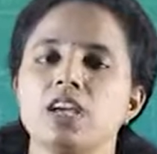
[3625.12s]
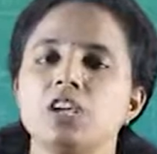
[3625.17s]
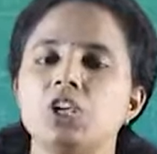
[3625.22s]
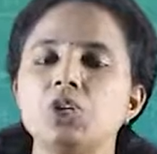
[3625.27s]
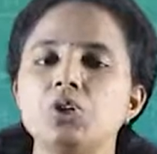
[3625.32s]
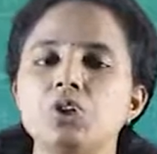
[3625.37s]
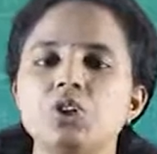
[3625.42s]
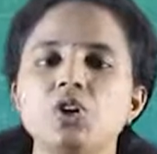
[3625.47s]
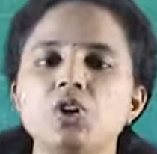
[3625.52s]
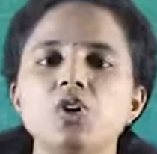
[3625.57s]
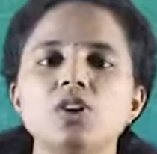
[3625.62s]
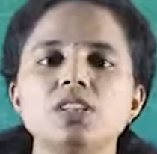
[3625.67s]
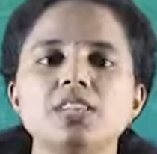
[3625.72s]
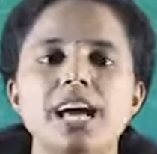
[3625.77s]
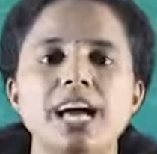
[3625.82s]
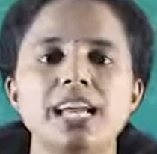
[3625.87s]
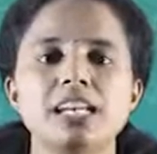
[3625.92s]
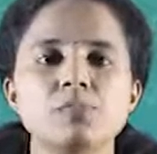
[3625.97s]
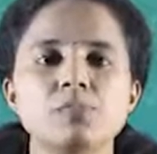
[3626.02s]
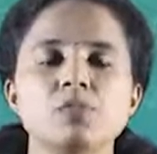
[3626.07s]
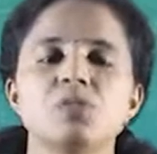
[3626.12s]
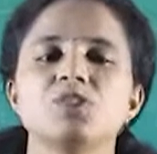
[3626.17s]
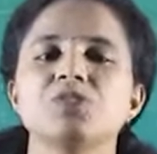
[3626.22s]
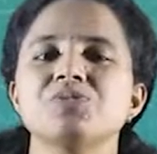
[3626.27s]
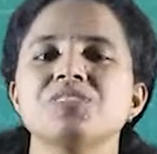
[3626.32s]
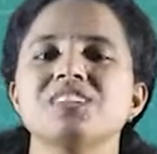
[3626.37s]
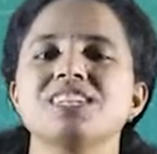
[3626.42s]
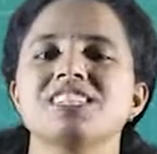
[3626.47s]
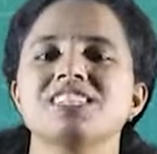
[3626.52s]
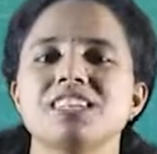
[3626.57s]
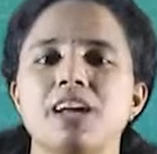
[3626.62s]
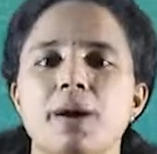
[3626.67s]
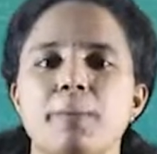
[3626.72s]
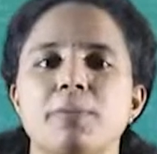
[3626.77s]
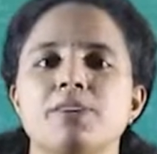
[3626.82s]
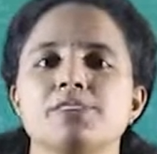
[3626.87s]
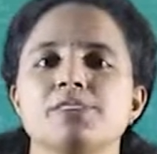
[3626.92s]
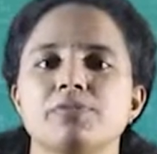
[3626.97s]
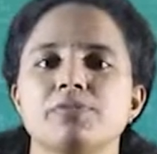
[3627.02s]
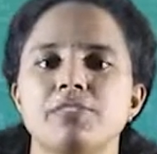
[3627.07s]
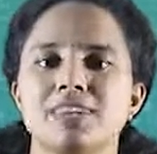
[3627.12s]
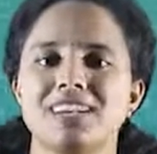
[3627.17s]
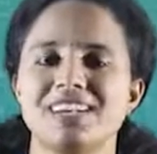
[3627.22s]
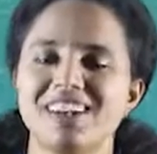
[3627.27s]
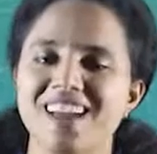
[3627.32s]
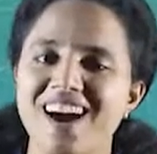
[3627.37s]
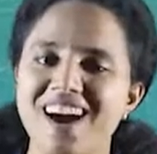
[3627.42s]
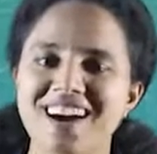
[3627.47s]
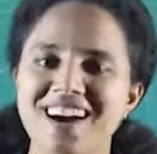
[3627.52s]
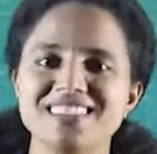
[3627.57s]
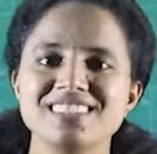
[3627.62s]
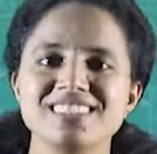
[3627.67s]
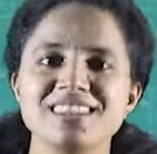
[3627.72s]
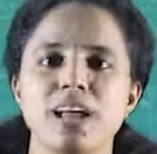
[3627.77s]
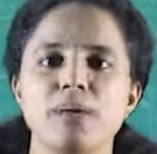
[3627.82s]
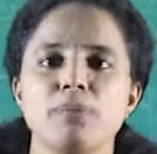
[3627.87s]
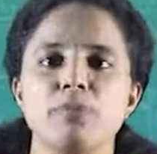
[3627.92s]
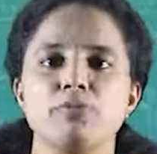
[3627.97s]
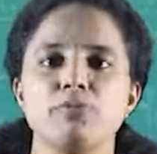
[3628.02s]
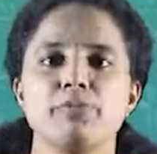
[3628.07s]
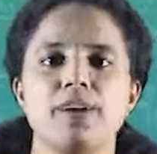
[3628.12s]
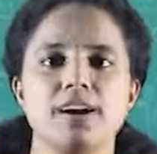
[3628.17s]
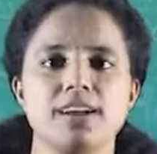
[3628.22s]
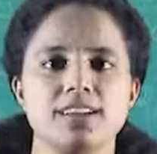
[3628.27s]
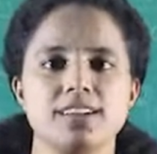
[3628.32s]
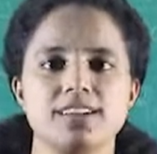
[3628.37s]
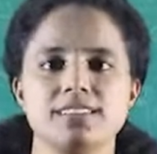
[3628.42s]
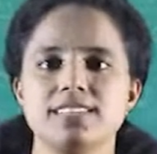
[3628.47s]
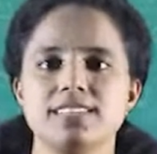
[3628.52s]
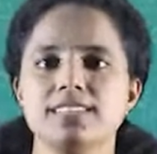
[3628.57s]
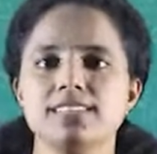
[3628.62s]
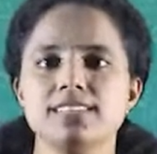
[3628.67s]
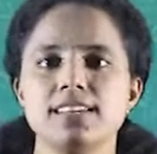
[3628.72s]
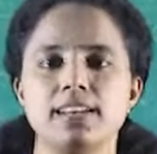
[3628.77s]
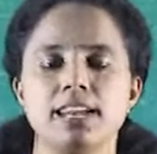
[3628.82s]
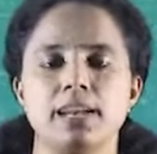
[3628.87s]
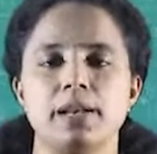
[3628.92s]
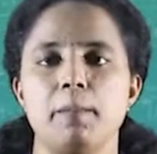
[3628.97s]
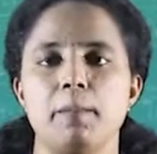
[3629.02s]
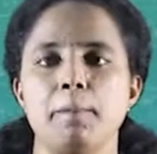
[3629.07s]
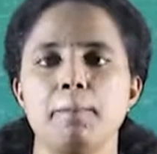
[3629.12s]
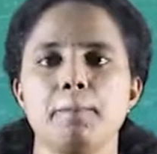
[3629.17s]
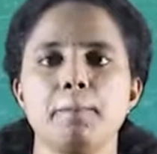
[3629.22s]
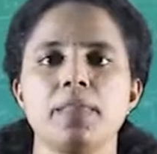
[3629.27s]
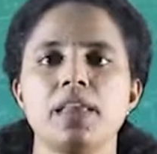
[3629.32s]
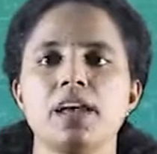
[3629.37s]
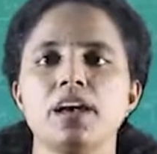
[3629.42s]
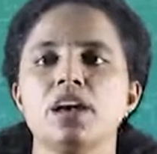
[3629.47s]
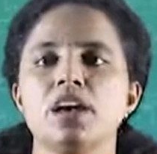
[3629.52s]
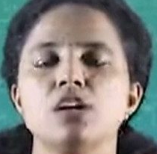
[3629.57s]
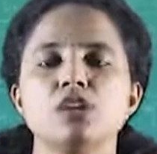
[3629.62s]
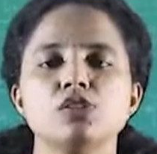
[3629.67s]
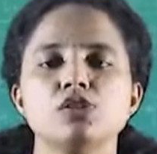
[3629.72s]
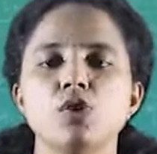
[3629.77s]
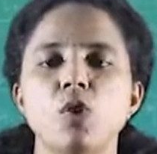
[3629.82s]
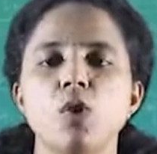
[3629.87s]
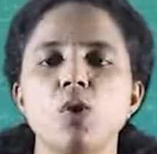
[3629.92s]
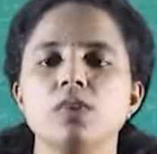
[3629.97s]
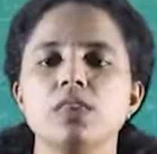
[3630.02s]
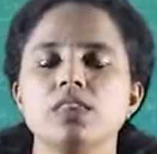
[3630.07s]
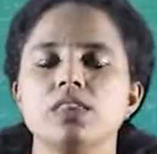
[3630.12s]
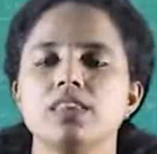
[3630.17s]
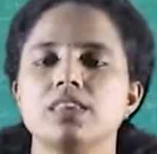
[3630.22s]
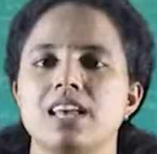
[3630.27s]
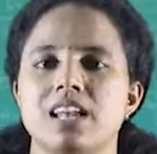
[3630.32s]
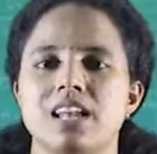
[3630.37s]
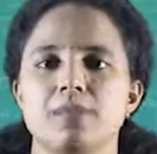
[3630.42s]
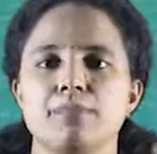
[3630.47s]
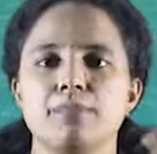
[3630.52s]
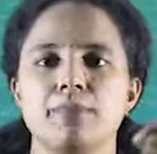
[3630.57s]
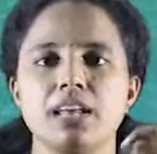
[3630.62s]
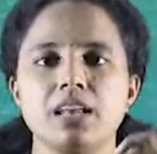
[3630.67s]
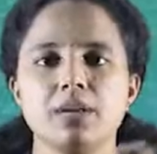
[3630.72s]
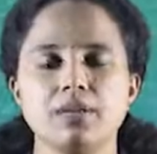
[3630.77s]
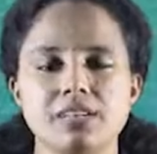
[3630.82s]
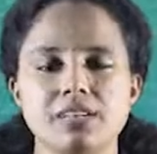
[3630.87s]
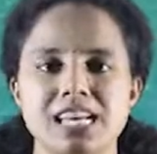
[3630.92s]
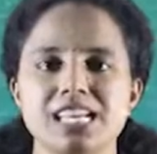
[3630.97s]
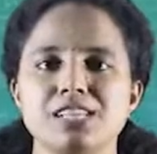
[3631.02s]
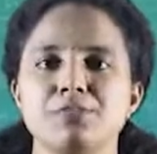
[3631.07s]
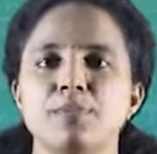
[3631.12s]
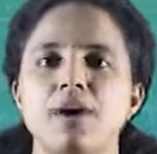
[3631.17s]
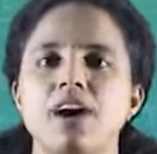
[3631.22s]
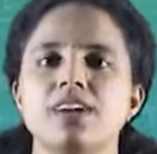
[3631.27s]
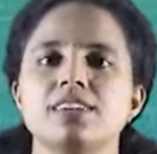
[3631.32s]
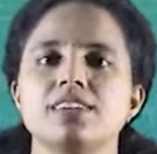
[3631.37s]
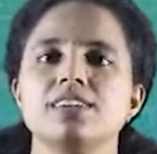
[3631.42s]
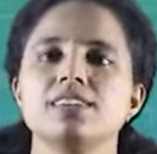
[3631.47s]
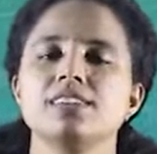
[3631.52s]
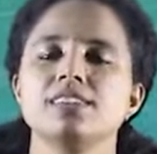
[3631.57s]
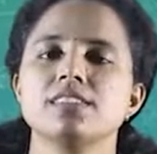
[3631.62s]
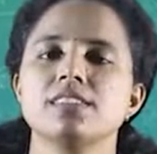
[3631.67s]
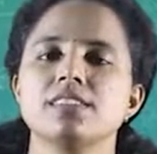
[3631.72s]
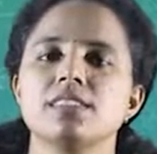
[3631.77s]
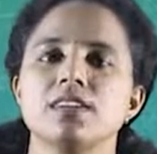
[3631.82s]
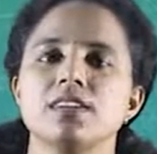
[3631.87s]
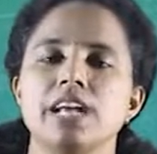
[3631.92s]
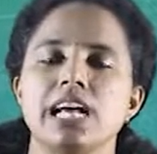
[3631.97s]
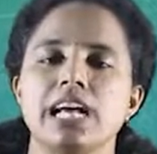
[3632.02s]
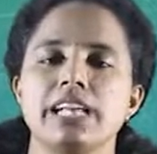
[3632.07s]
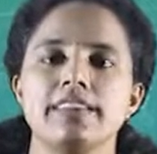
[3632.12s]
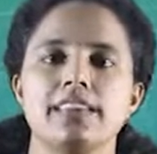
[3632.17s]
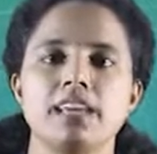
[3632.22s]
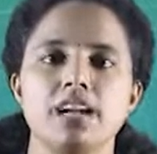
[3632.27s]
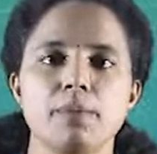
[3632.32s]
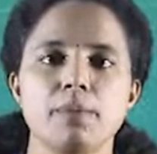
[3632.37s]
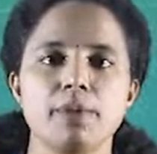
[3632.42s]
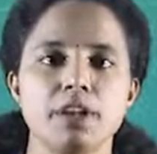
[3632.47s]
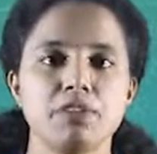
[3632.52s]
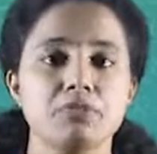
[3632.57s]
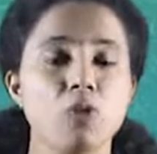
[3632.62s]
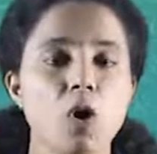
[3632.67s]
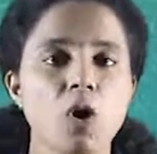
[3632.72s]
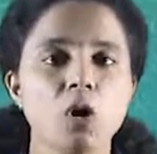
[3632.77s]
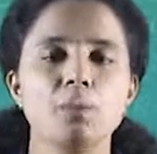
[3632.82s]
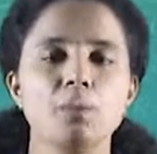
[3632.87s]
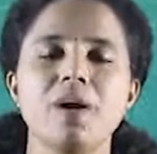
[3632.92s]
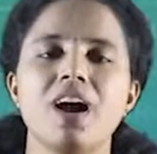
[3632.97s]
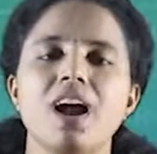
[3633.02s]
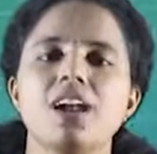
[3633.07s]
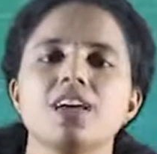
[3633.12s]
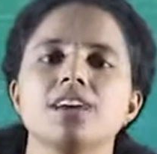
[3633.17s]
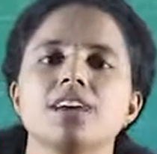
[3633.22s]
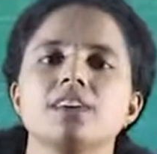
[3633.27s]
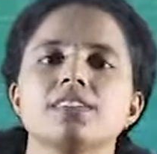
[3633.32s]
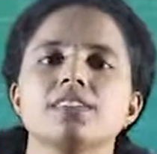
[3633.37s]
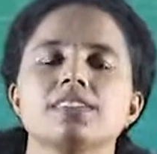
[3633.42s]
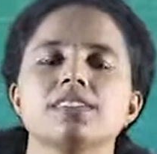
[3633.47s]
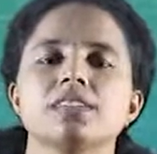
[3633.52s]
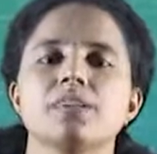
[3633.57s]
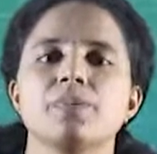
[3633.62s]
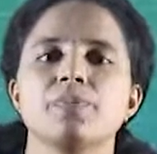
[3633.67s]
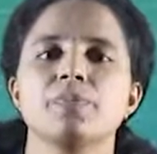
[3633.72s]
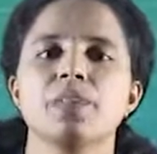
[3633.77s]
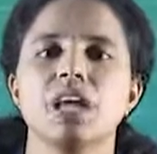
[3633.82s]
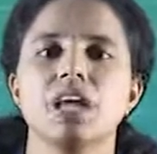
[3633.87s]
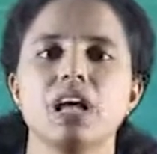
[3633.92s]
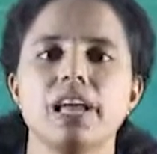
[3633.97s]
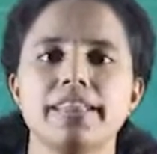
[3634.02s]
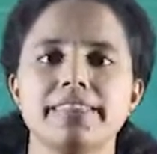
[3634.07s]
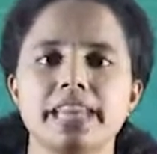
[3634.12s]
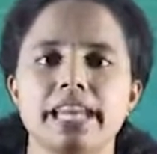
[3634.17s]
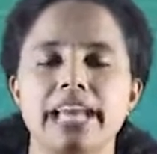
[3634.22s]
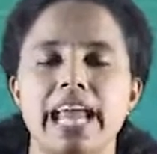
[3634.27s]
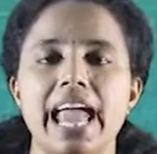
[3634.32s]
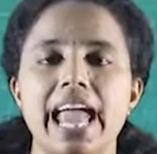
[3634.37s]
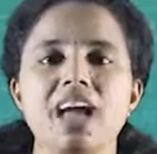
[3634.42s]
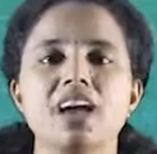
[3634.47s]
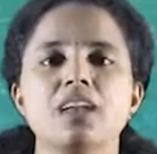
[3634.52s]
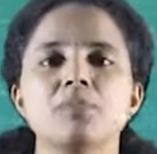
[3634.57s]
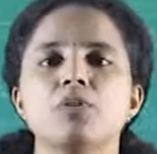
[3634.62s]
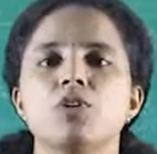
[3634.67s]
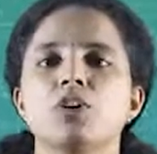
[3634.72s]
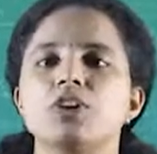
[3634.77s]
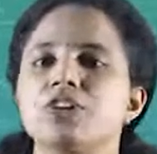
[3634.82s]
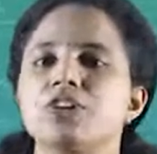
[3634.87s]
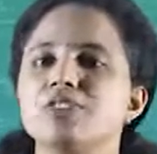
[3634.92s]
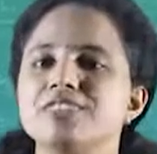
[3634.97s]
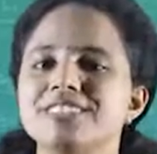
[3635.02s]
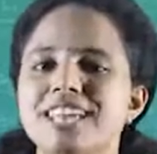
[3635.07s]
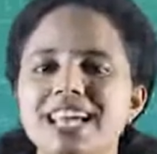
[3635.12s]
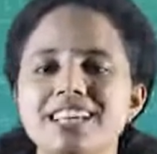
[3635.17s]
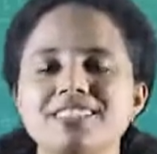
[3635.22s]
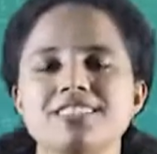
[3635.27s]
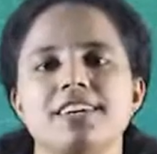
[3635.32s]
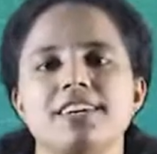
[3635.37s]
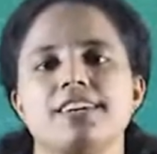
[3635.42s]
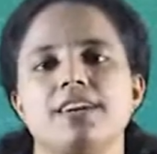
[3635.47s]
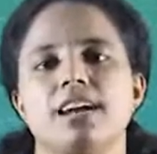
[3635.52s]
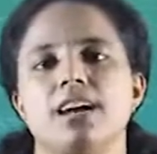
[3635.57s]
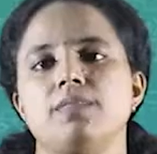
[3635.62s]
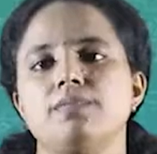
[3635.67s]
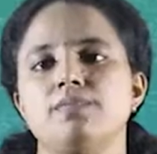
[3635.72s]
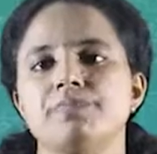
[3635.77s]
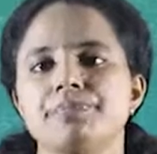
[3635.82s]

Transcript: You know, the atmosphere is composed of a large number of particles, isn't it? So there are many dust particles, there are many fog particles, then air molecules, etc.